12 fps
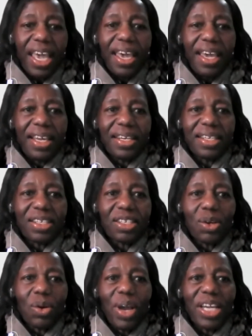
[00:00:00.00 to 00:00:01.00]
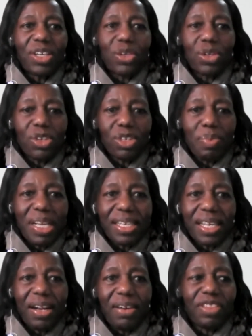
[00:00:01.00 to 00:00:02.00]
And so I introduced
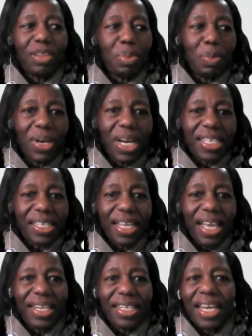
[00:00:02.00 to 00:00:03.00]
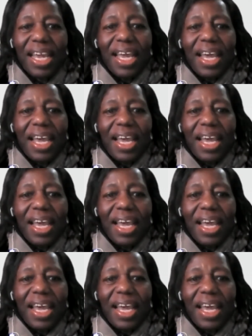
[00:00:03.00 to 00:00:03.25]
myself. The people are set.